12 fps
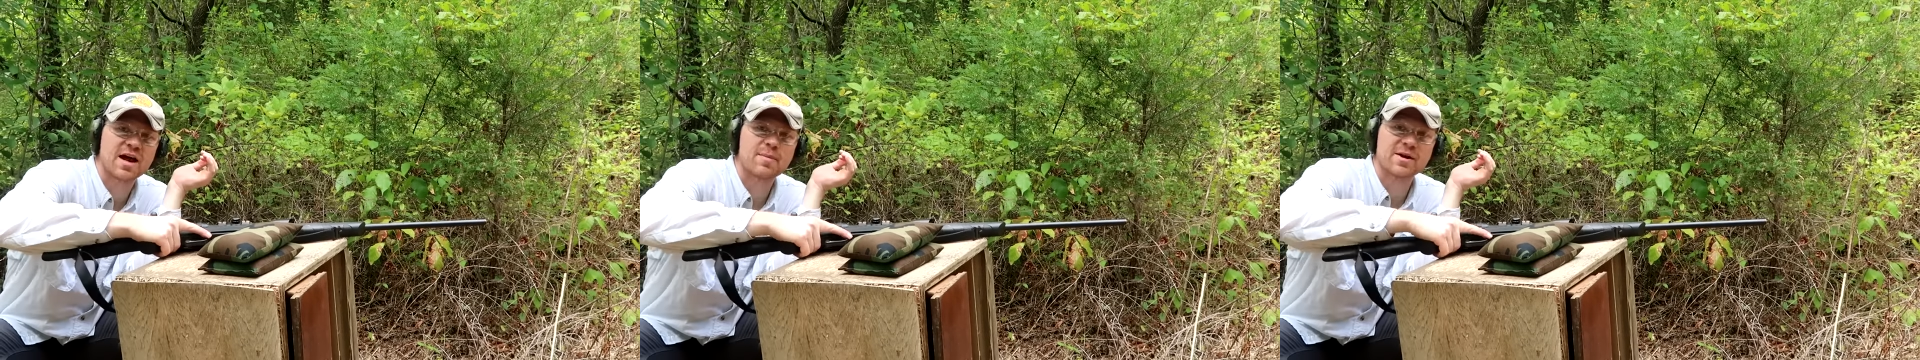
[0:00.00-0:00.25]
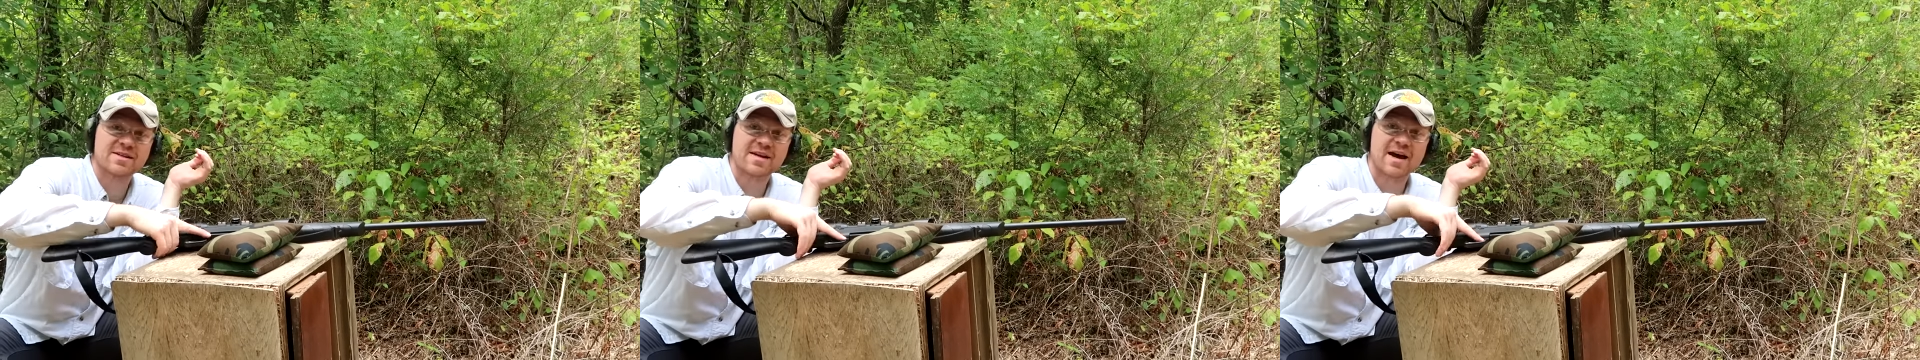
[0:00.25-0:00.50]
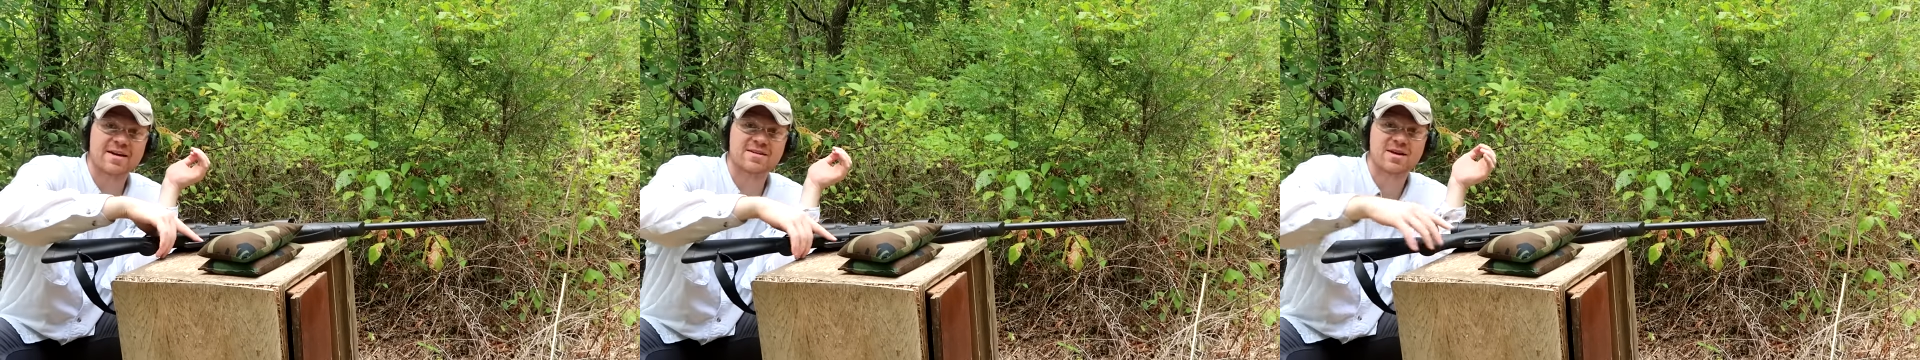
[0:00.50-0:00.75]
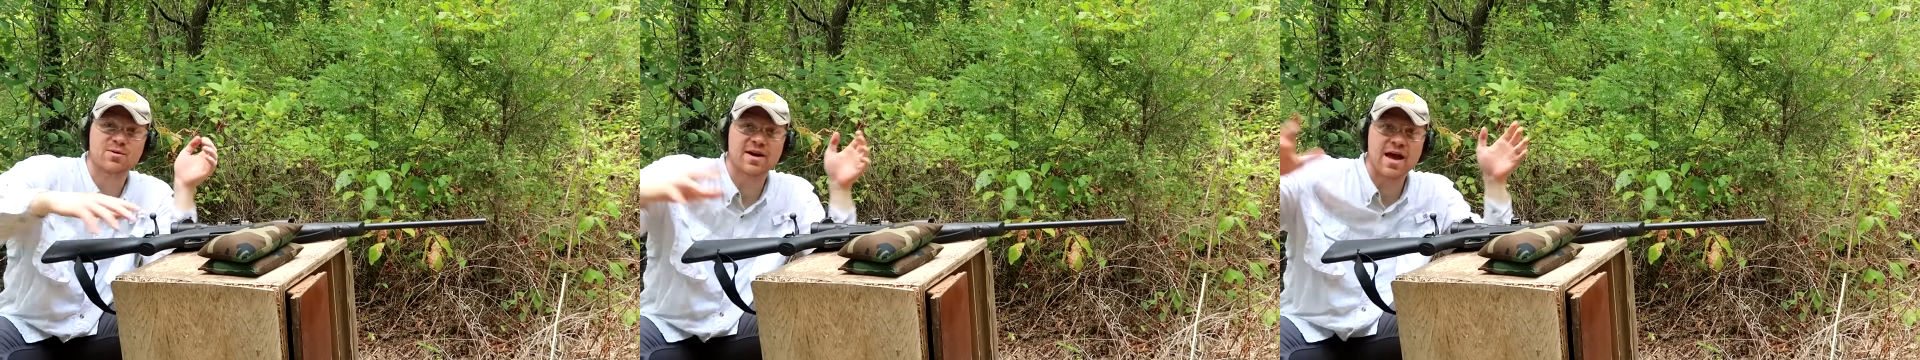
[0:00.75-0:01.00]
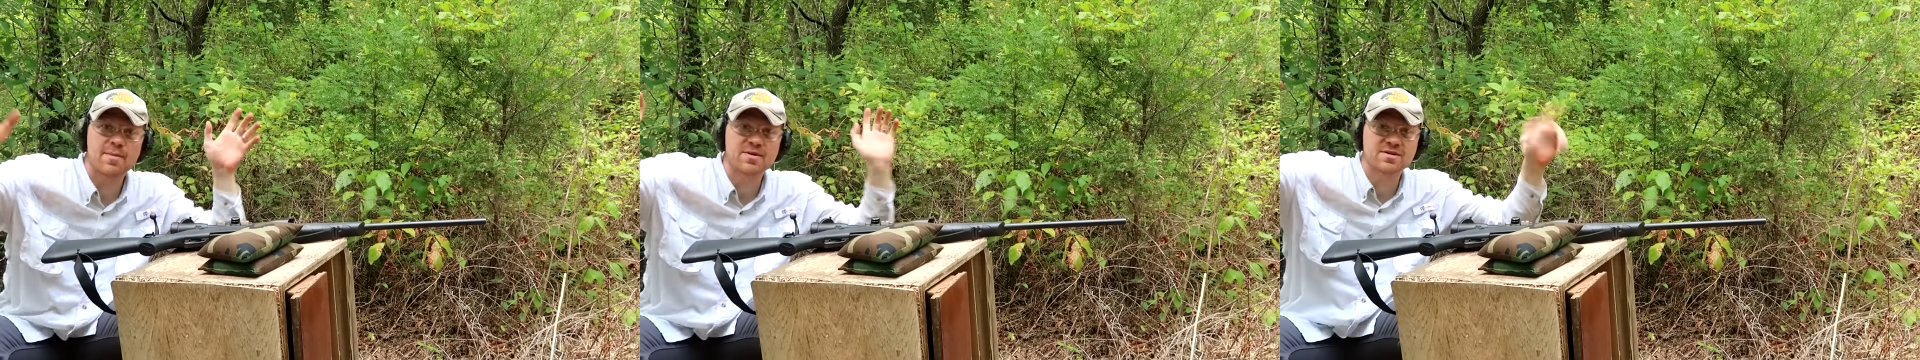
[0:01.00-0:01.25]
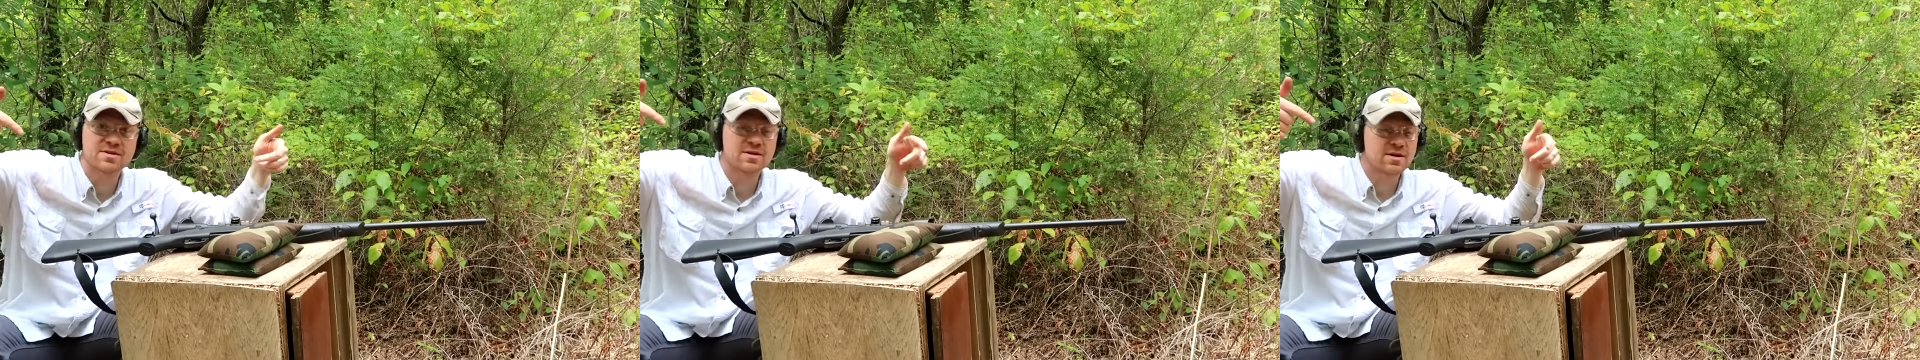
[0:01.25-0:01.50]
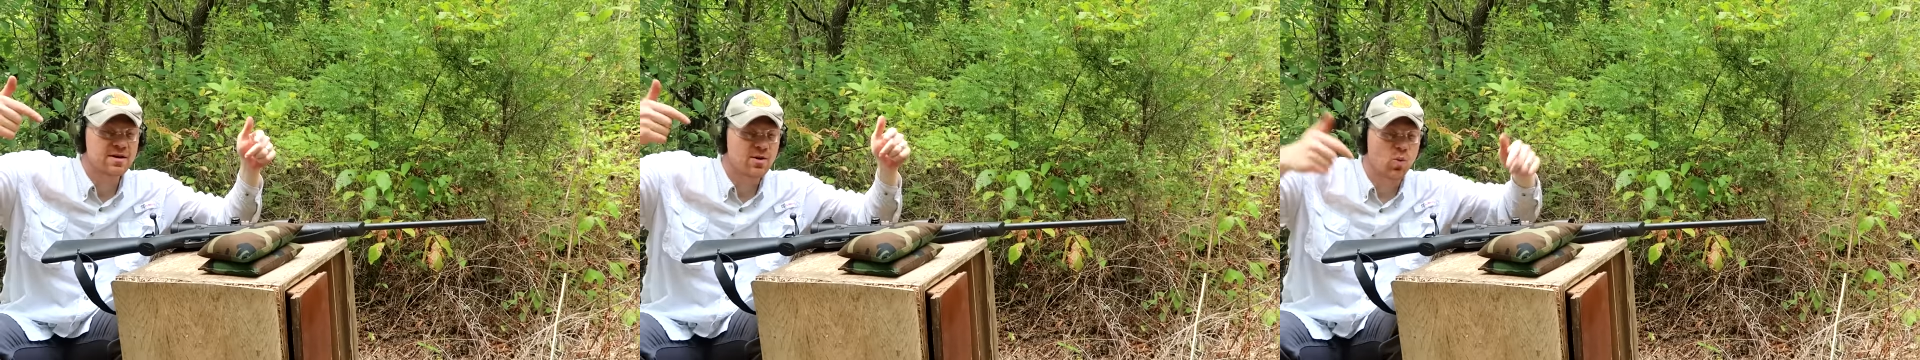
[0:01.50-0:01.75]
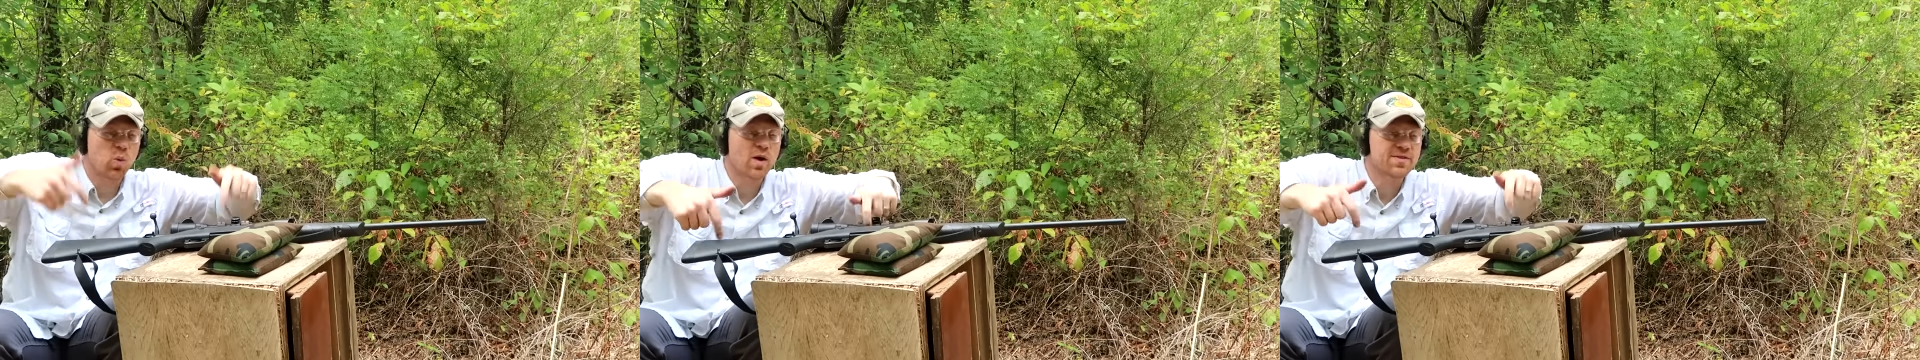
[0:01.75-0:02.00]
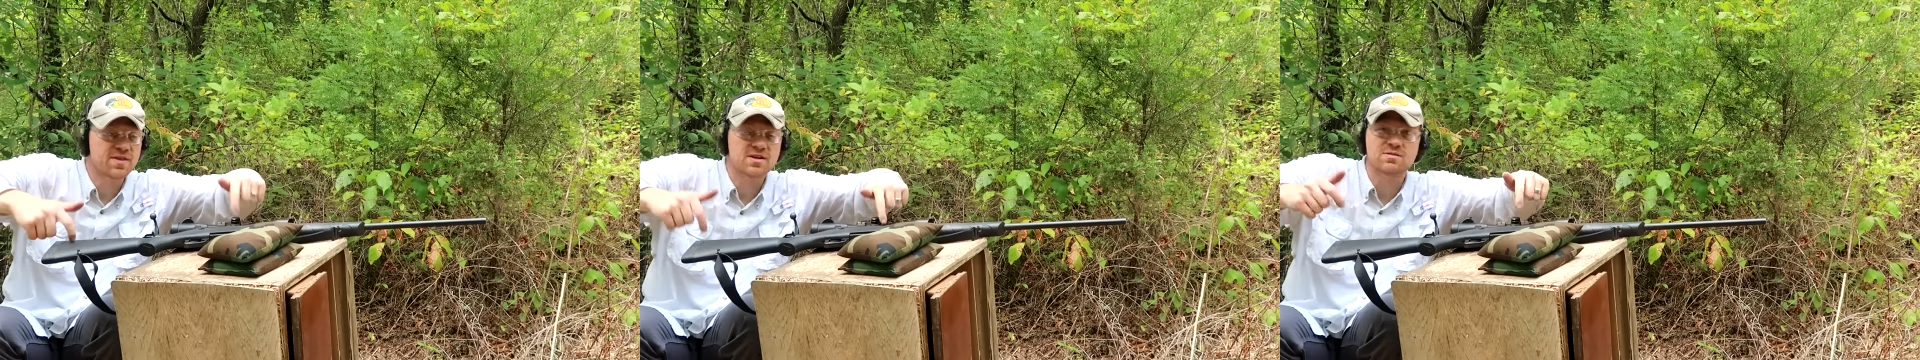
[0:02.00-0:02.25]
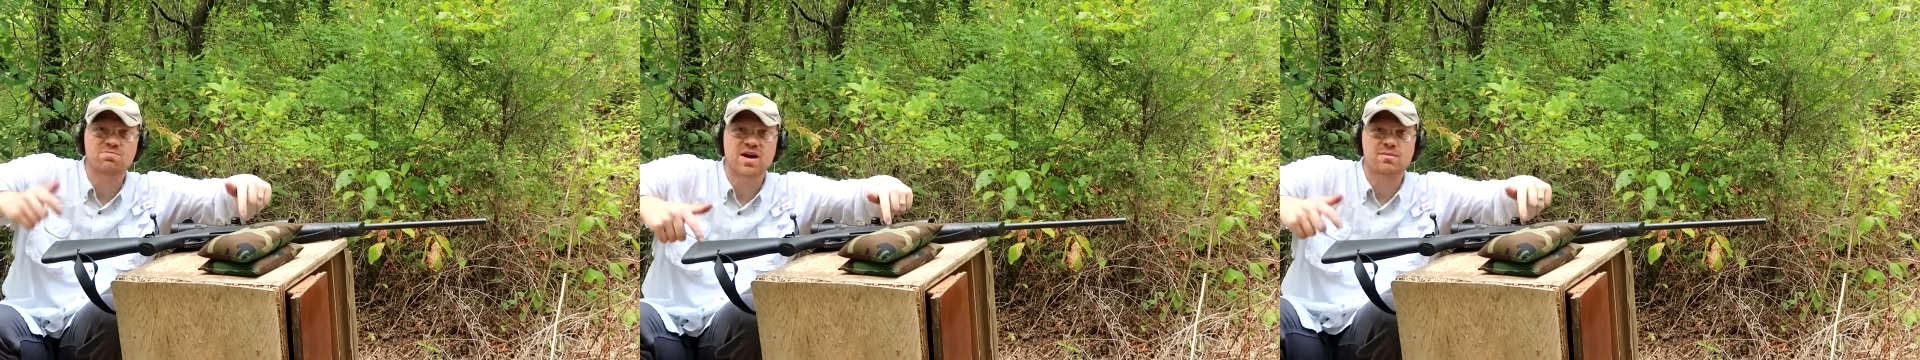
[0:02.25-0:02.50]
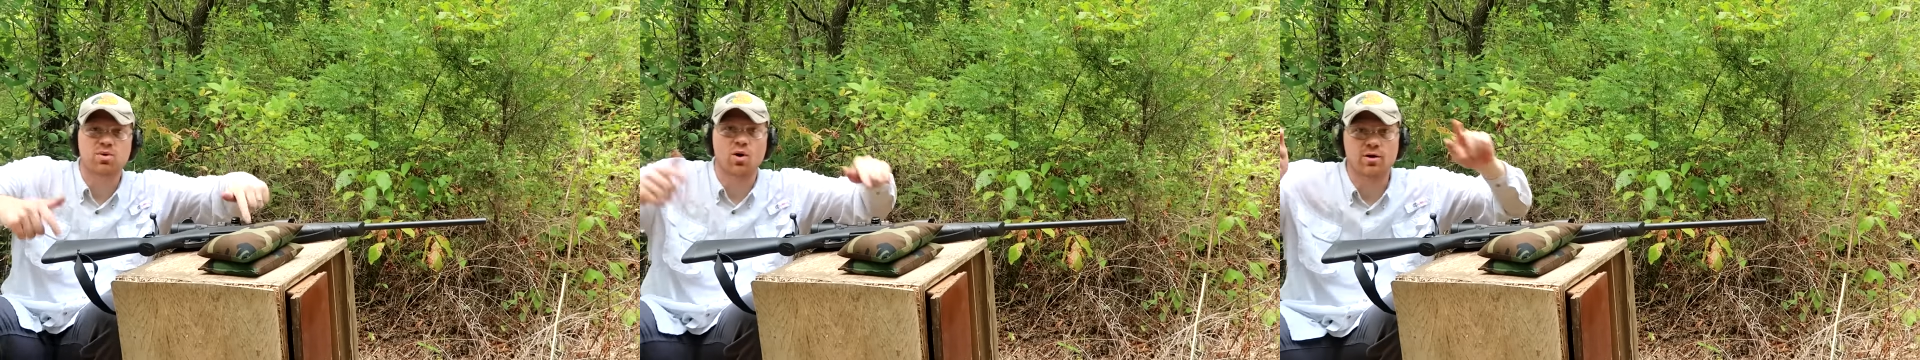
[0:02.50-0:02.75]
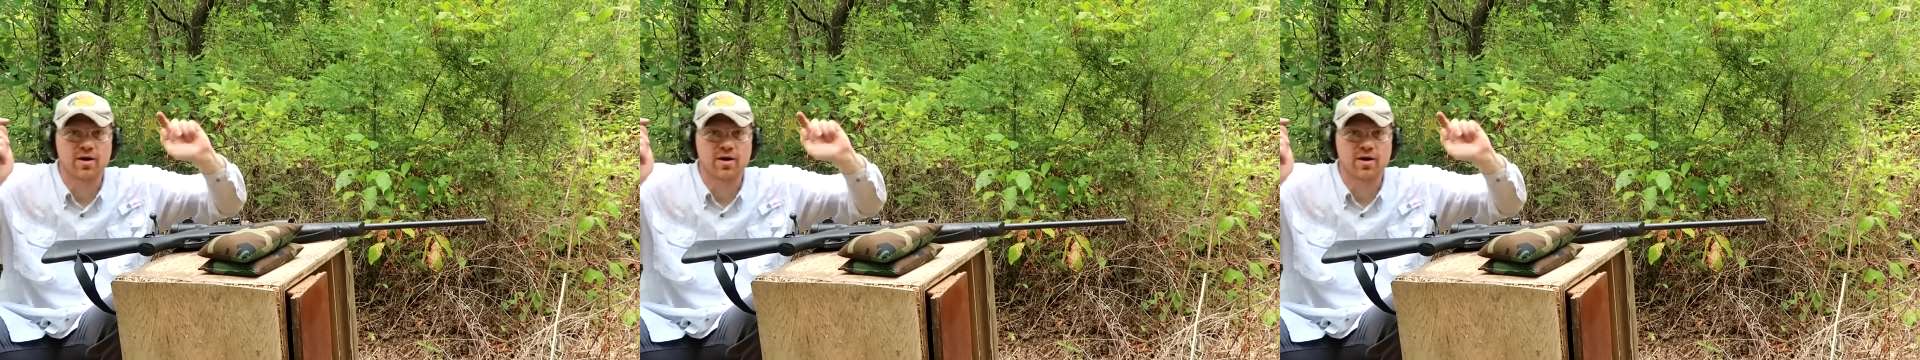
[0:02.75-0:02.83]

I'm excited to see what happens with this big boy